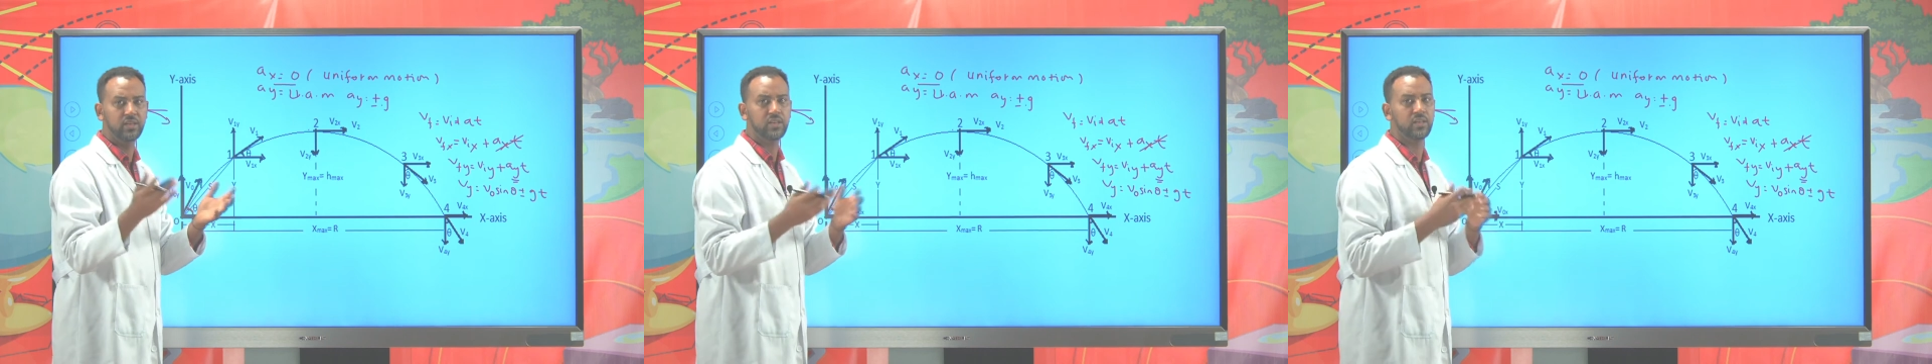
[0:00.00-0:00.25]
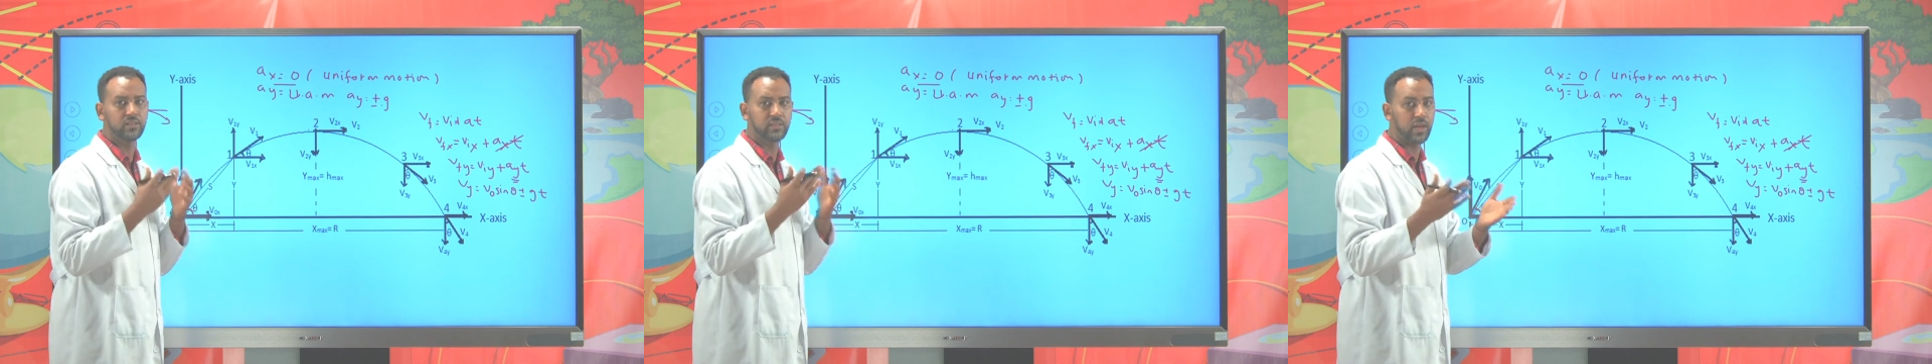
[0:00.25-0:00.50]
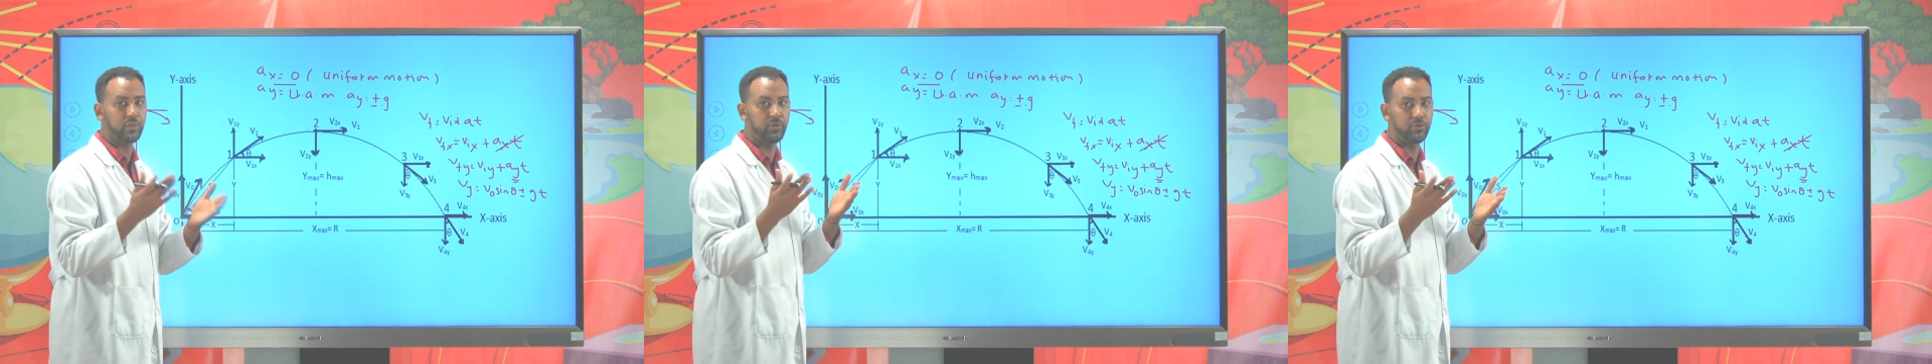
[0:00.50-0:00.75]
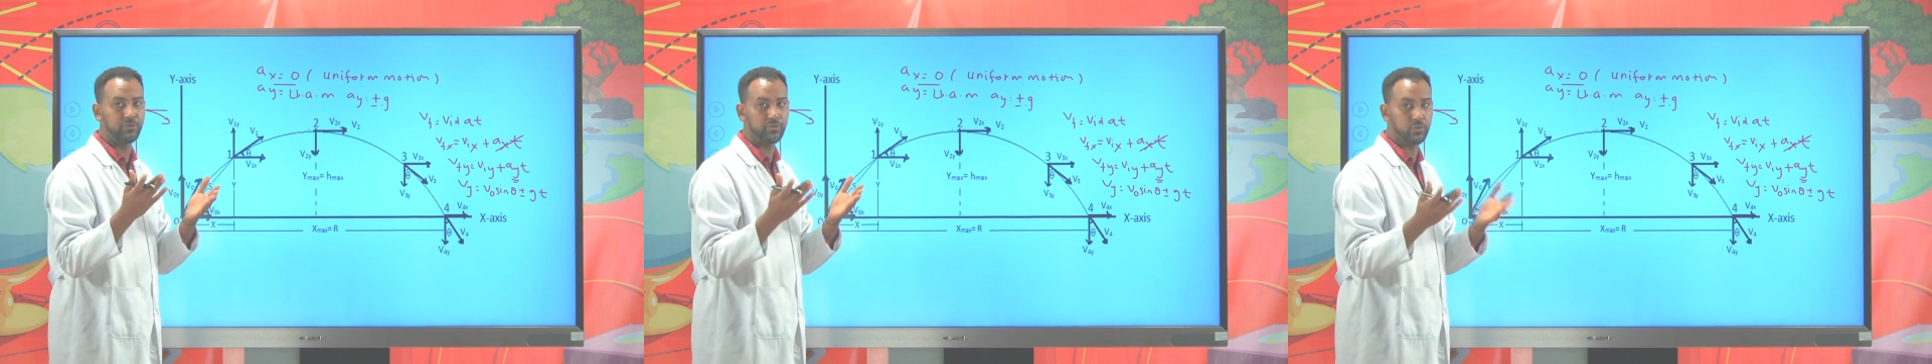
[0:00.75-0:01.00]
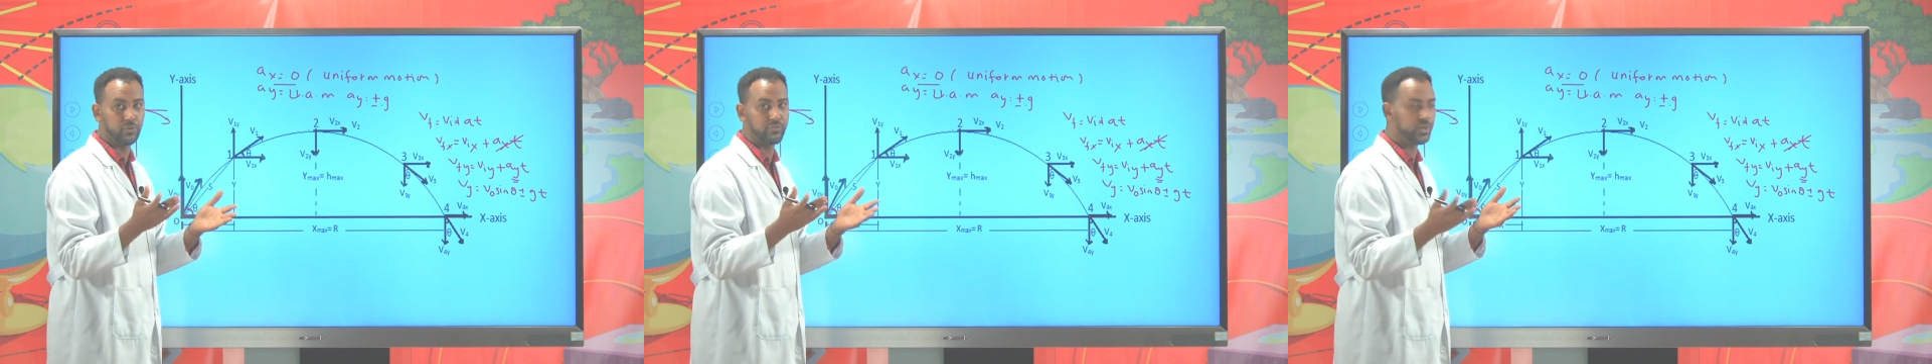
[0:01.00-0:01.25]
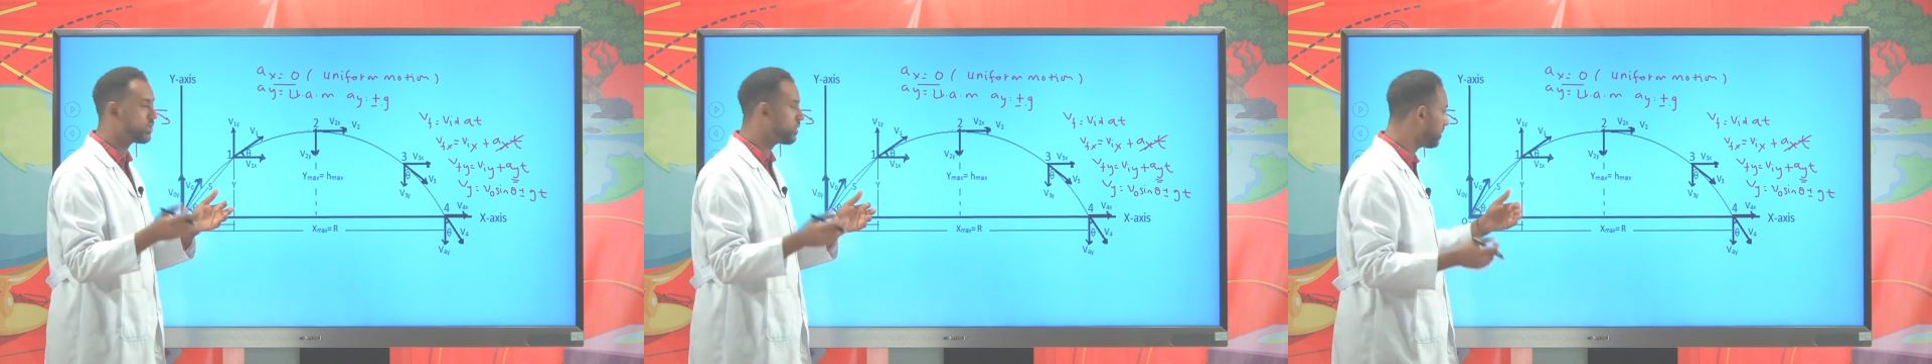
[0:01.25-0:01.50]
uh, type of
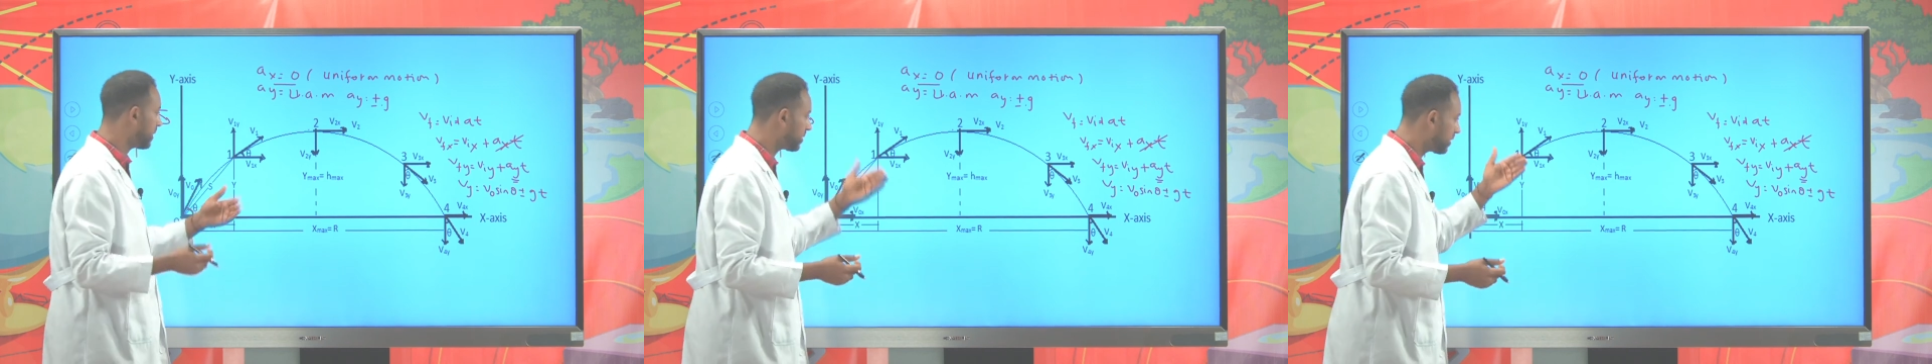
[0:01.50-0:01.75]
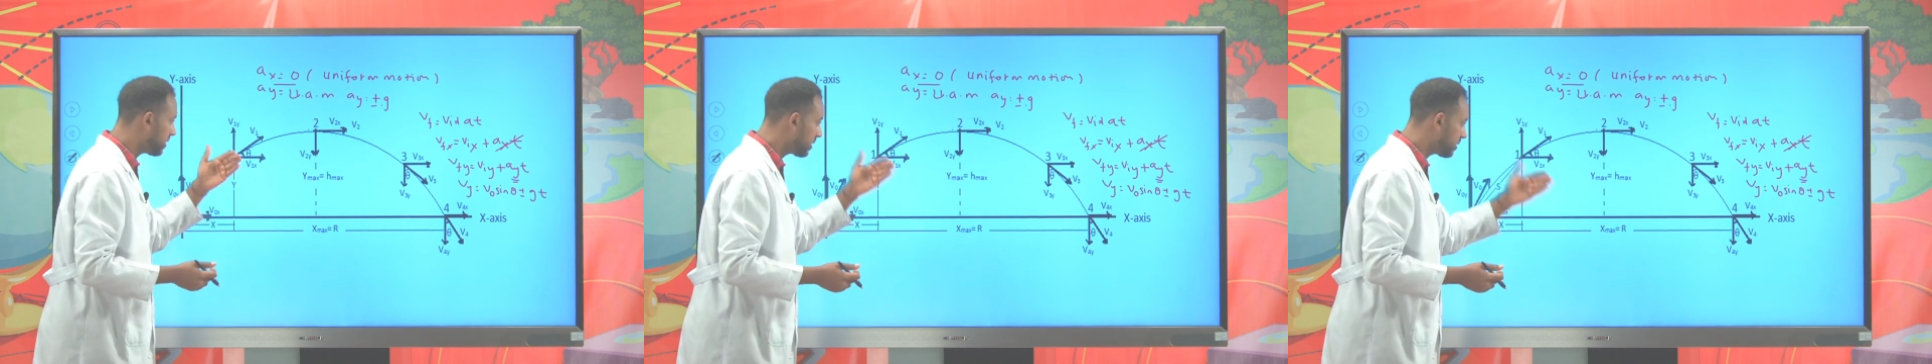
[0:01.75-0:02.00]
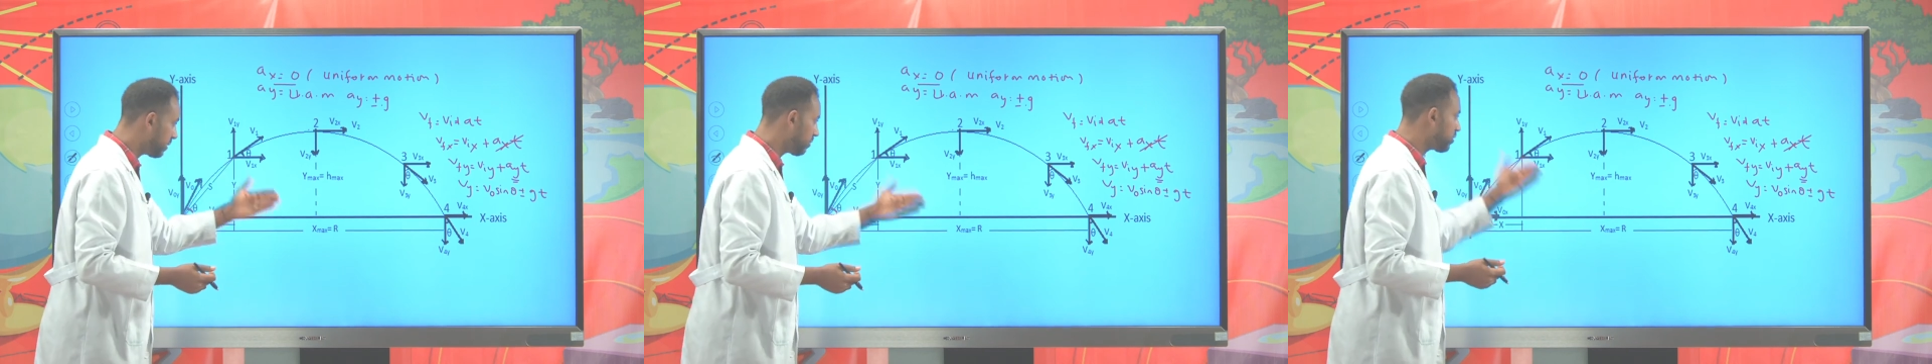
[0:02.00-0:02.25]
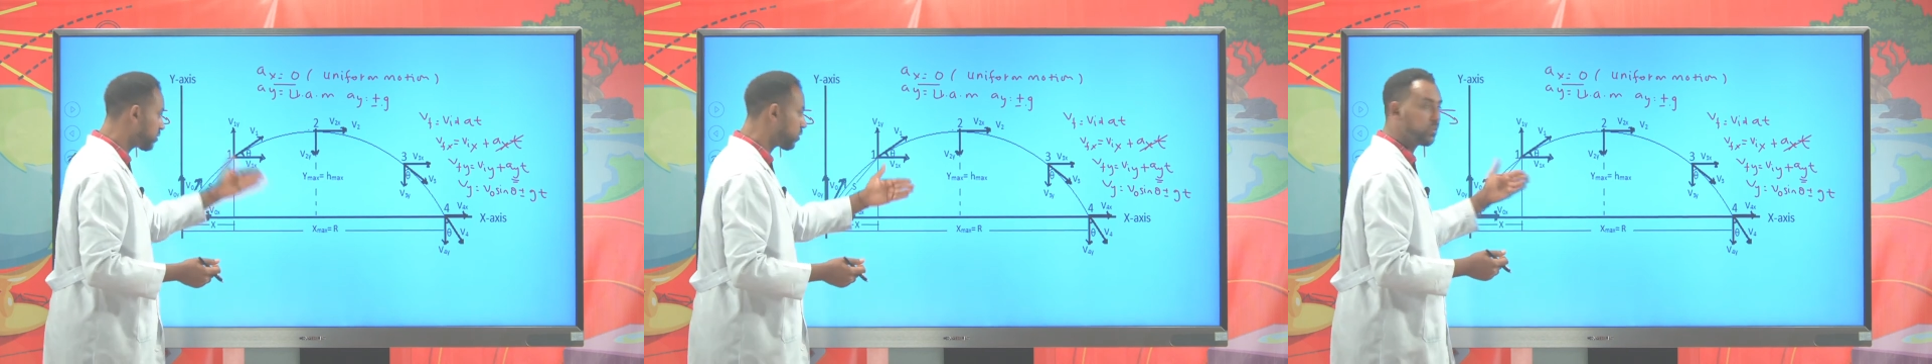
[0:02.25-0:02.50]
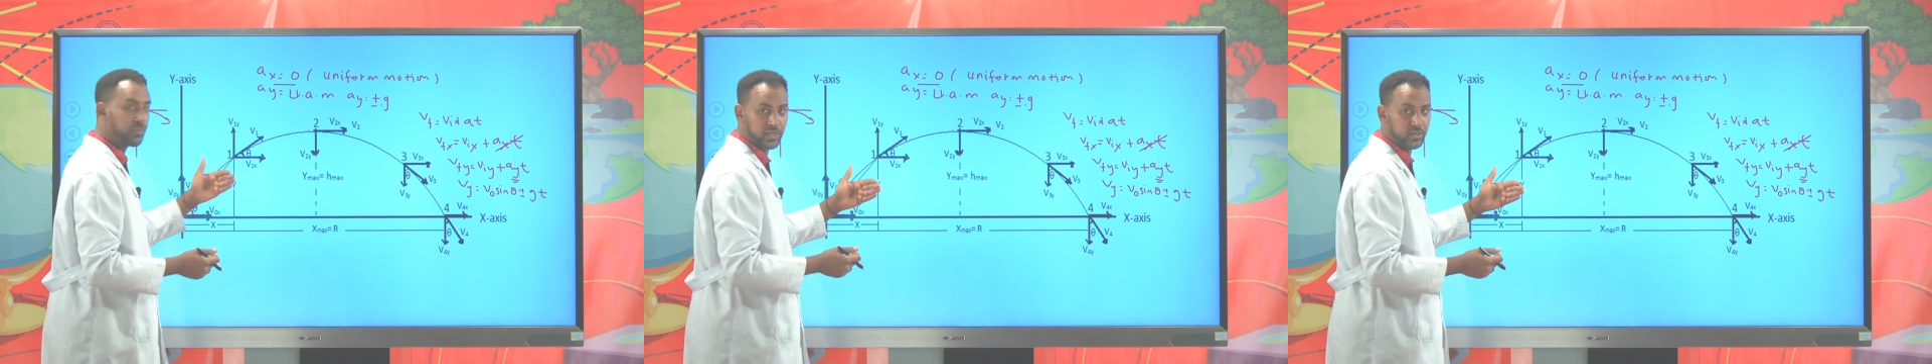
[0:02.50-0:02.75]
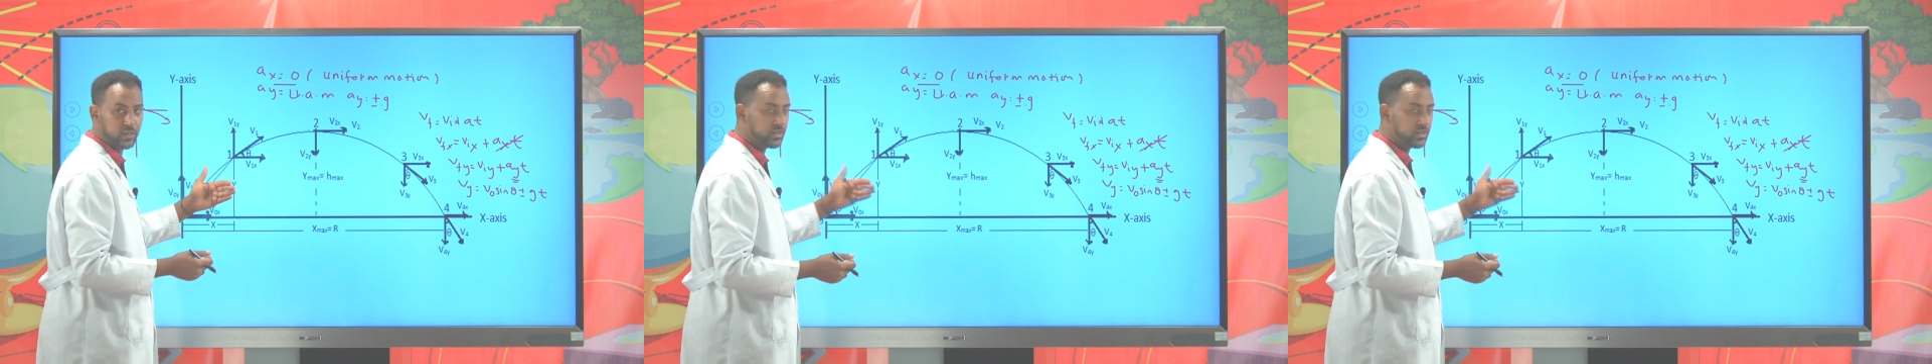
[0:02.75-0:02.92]
convention, but the most common